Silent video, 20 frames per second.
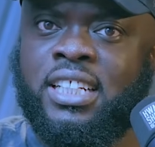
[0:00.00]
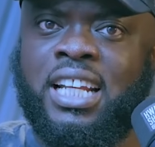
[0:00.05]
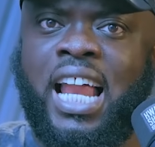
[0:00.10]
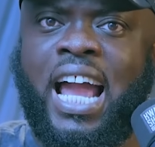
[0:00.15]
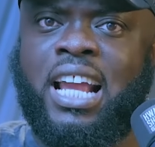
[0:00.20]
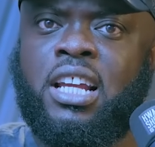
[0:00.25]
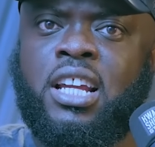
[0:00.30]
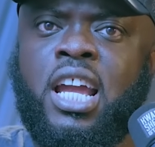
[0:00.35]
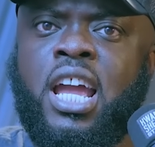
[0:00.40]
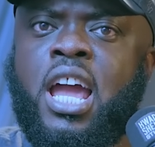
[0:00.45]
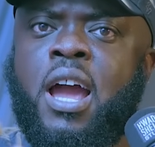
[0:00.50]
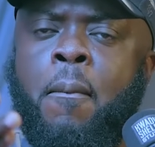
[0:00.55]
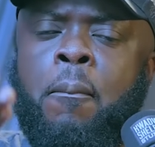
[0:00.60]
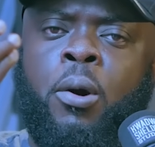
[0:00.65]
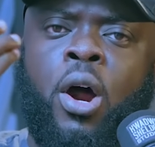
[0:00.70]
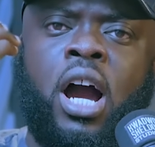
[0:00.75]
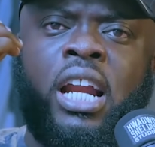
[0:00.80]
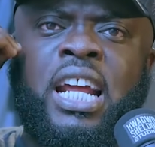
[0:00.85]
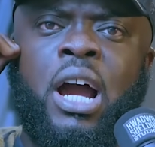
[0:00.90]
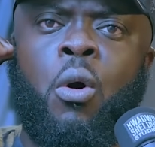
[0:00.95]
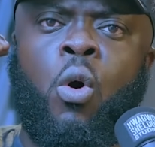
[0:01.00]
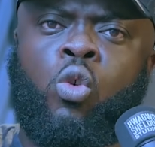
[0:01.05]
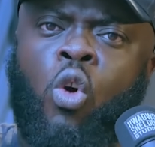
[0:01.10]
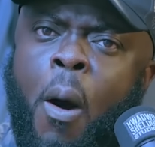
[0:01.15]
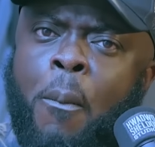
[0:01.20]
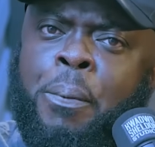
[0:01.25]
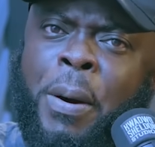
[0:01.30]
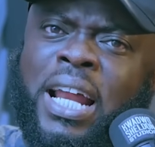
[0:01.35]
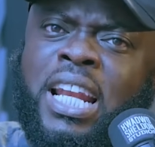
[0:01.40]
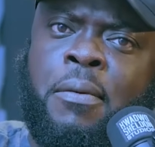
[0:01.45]
Like, bro, now we
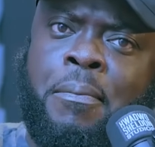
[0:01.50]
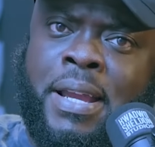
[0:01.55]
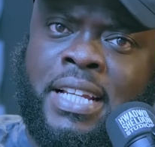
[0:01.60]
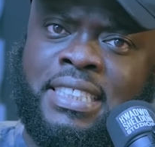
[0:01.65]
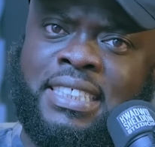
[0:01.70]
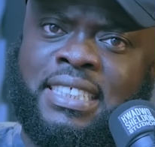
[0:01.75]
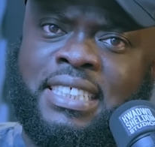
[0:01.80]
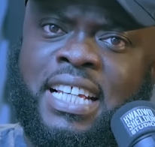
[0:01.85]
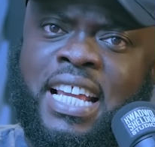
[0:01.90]
call parliament.